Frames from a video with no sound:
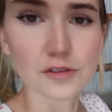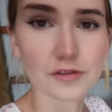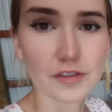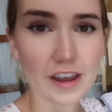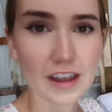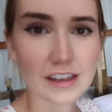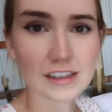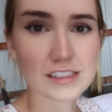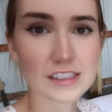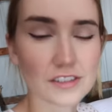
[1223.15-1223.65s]

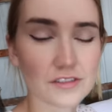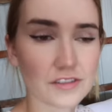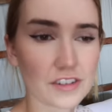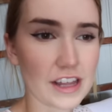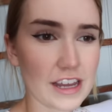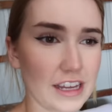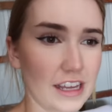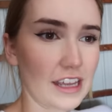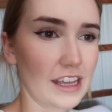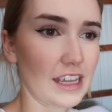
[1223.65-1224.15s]
phase of
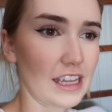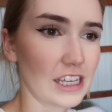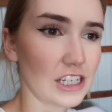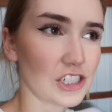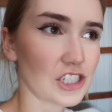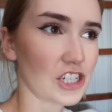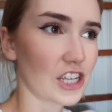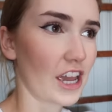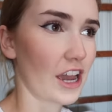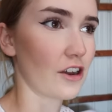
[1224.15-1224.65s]
like
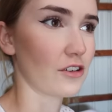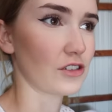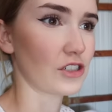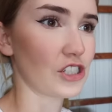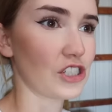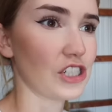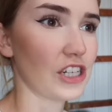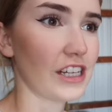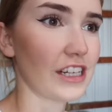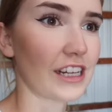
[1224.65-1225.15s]
each
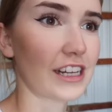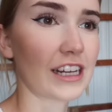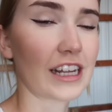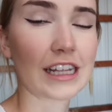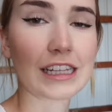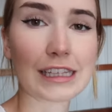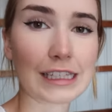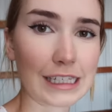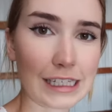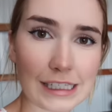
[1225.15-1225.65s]
couch needed
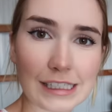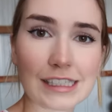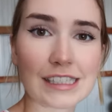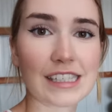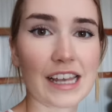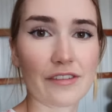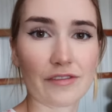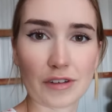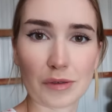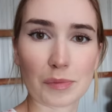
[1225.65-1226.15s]
at least
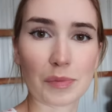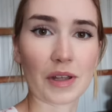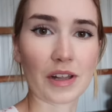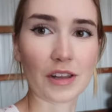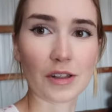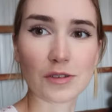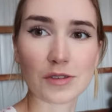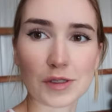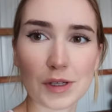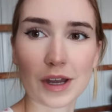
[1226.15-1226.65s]
seven
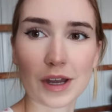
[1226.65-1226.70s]
pillows